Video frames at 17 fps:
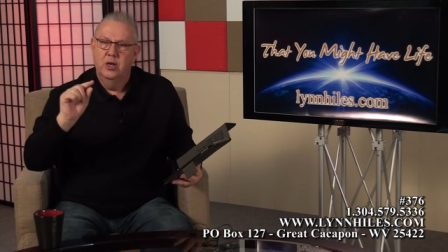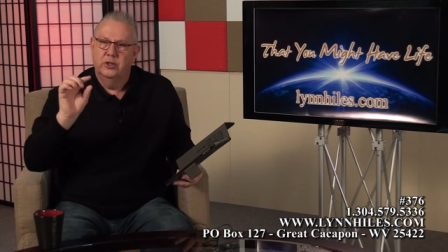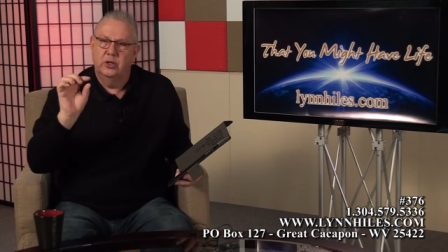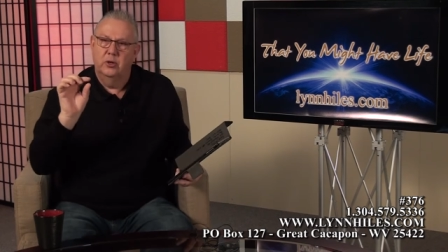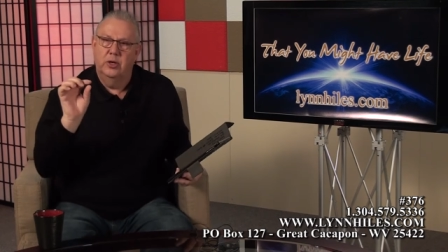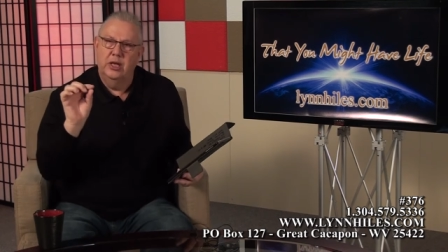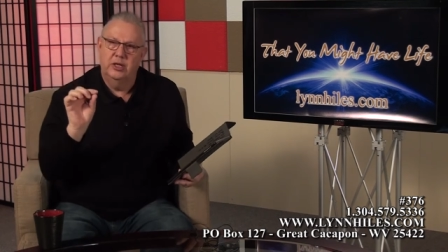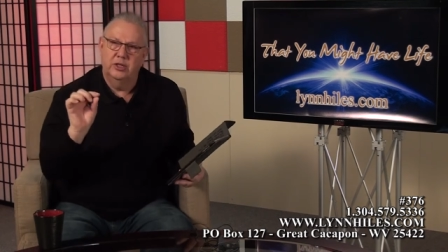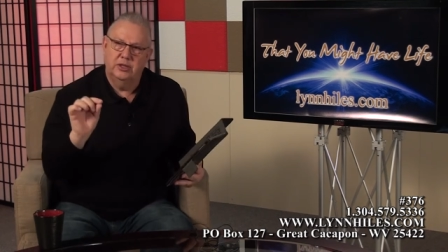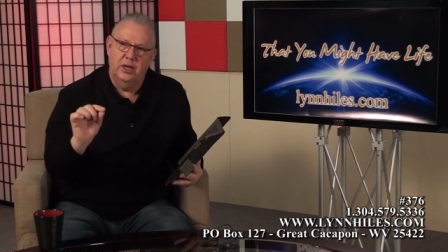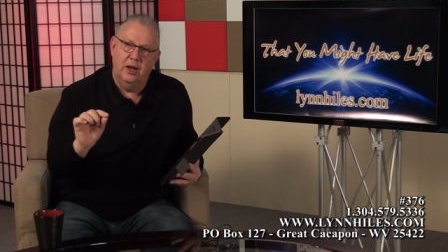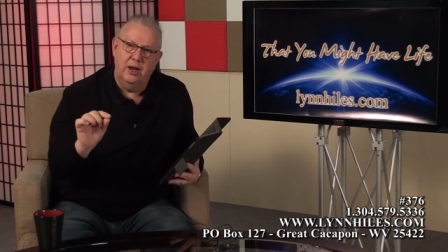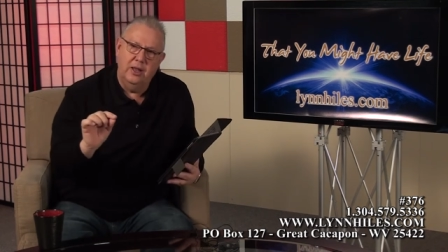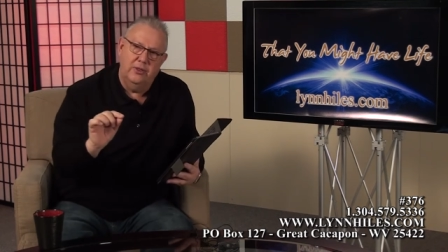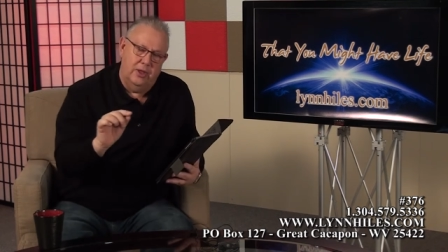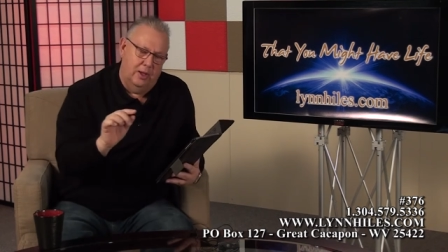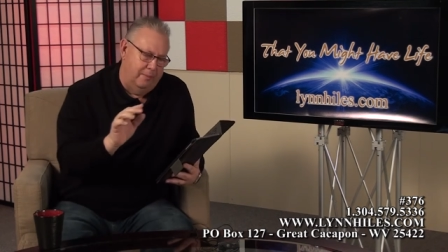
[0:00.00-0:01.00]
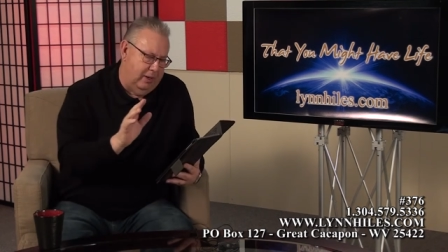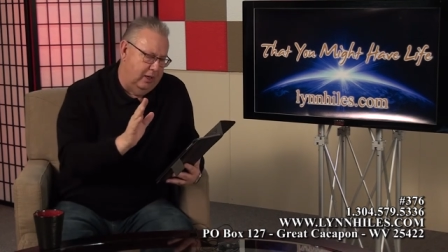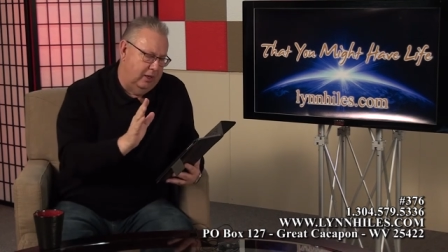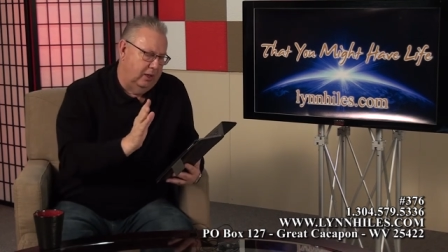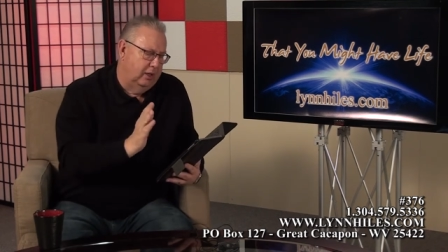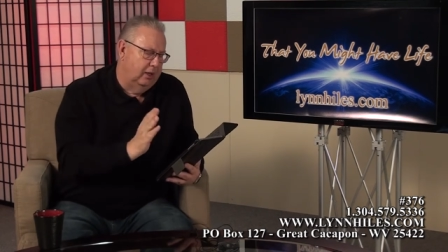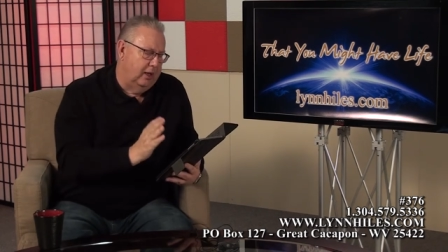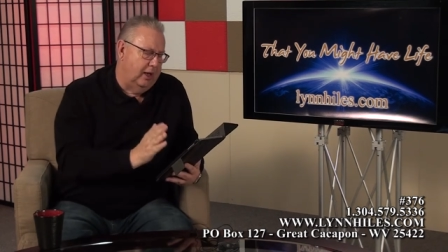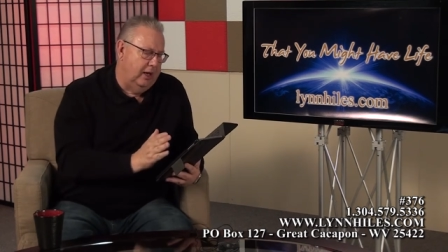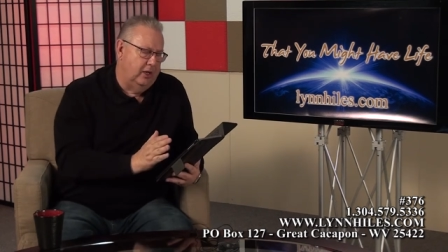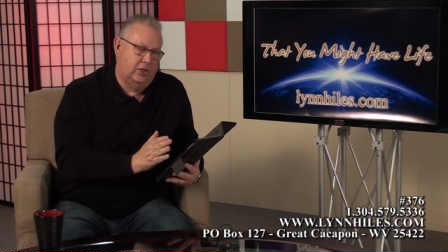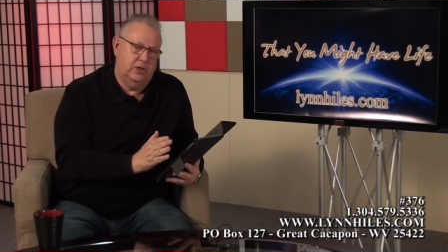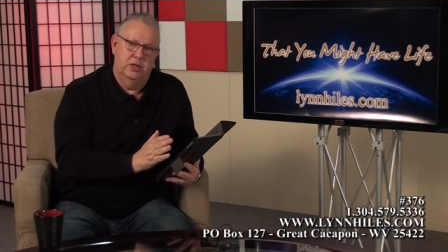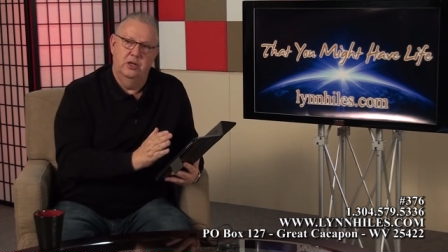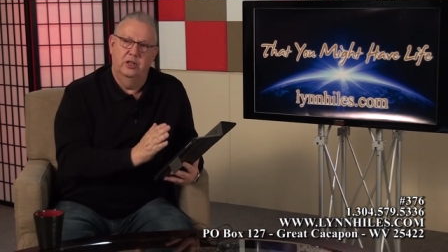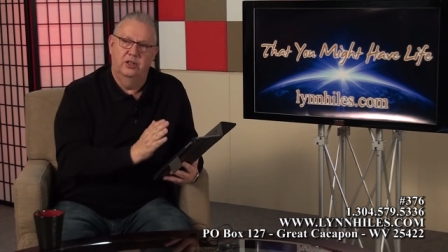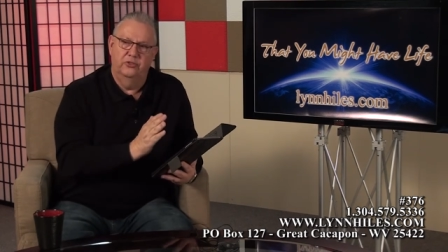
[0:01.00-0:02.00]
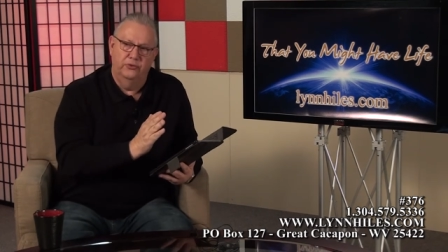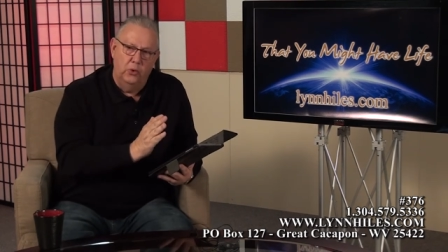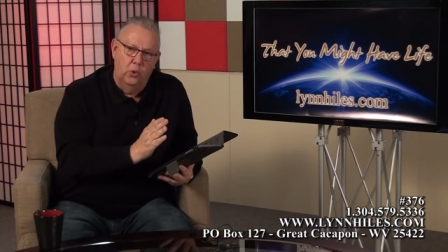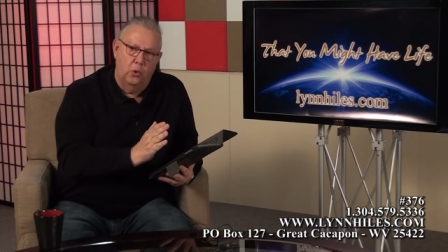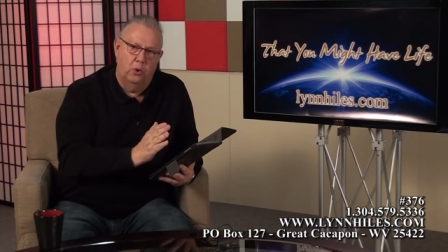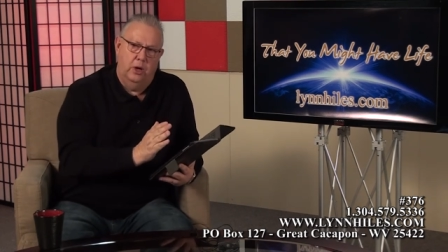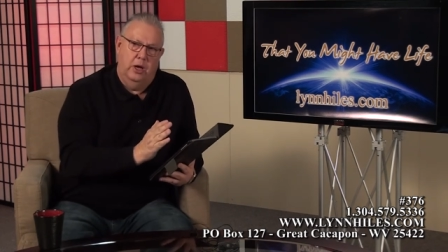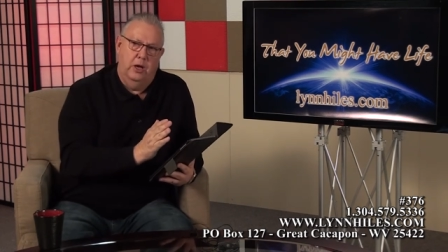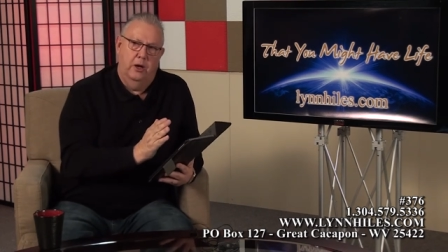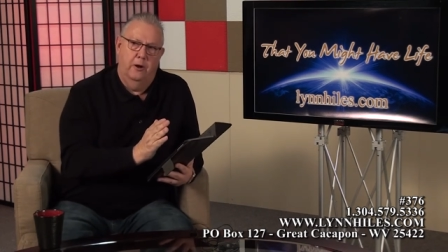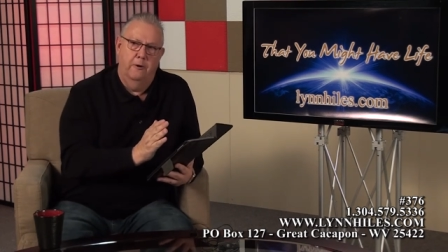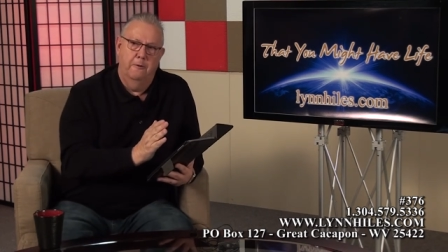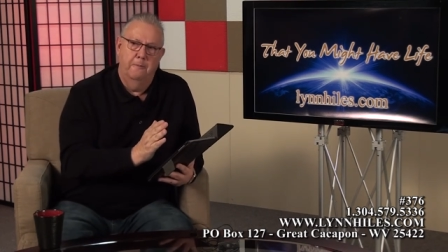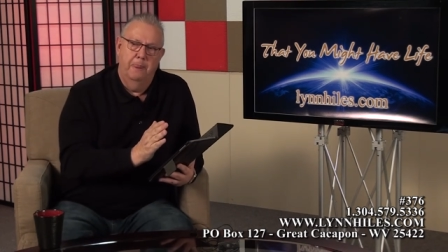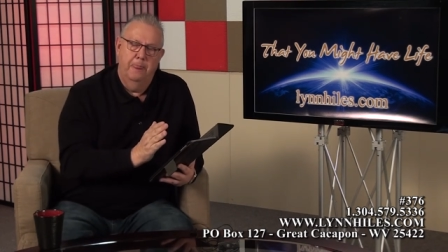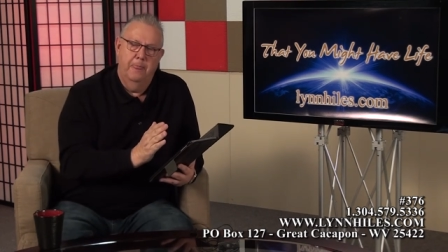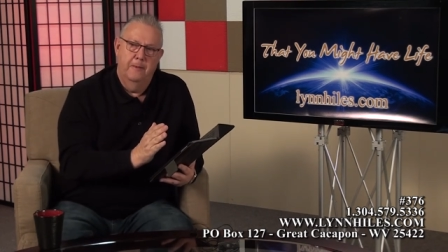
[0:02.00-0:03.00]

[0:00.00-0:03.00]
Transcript: So he's telling them in Galatians 4 here